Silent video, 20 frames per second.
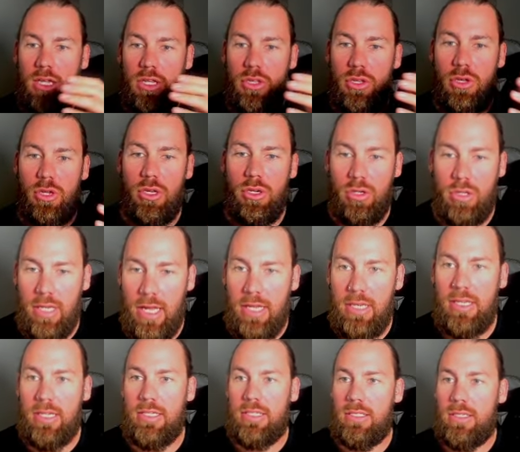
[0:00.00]
you can get
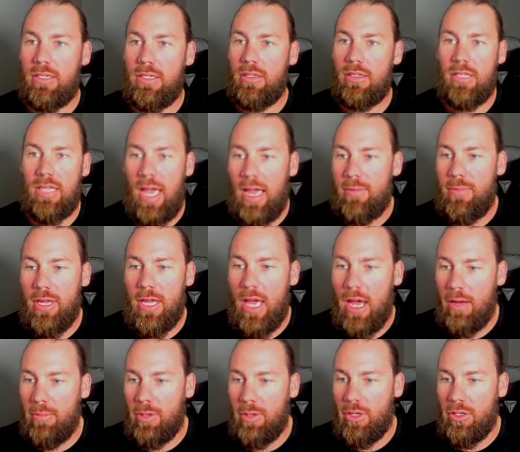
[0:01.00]
this gaming
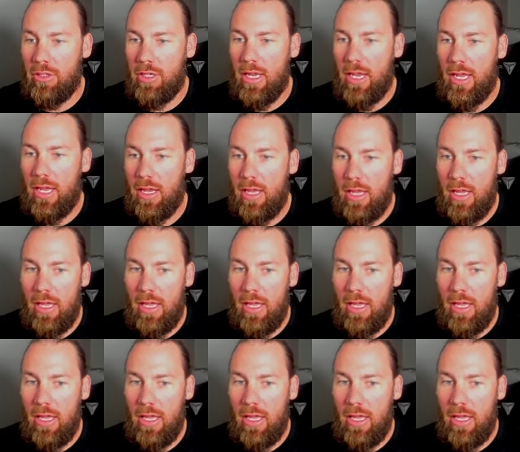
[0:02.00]
hub on there.